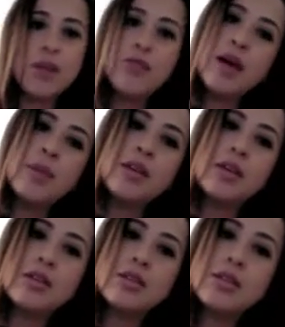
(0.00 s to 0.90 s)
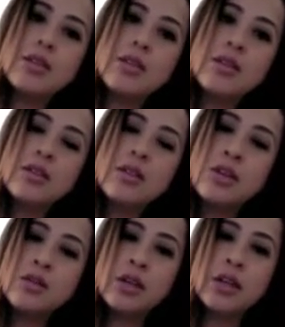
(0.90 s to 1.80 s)
a fabulous little
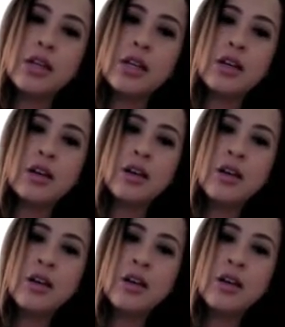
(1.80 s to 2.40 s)
ringlet here.